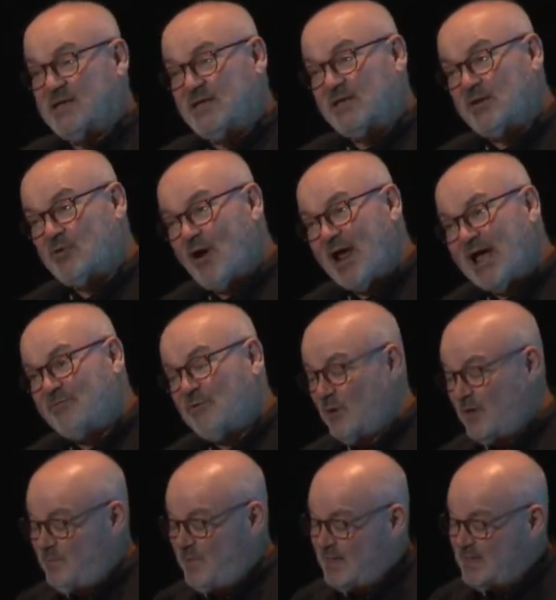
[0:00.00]
and de
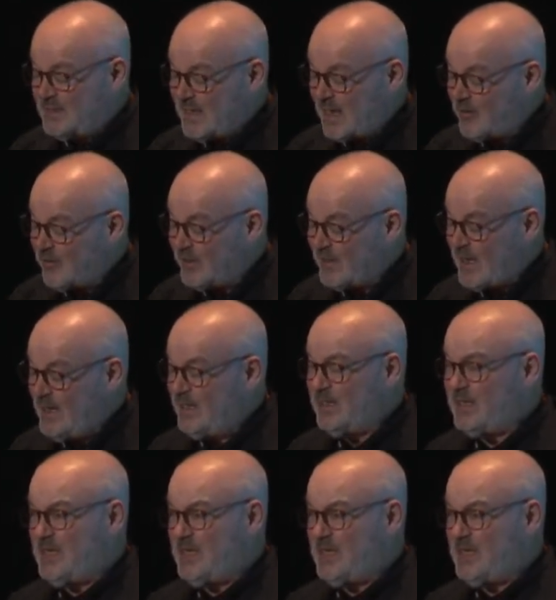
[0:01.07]
Graffenried be interrogated